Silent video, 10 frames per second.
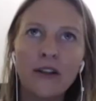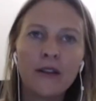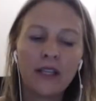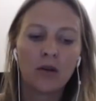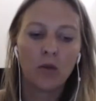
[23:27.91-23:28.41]

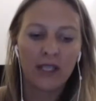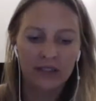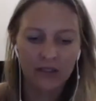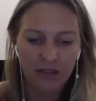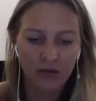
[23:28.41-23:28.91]
think we
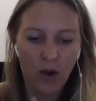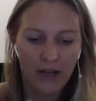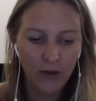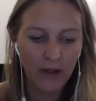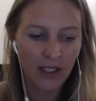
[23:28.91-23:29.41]
why do
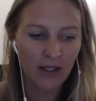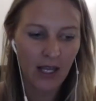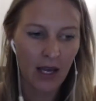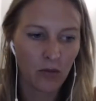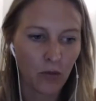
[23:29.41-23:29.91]
you think
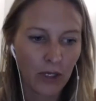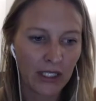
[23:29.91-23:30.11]
that we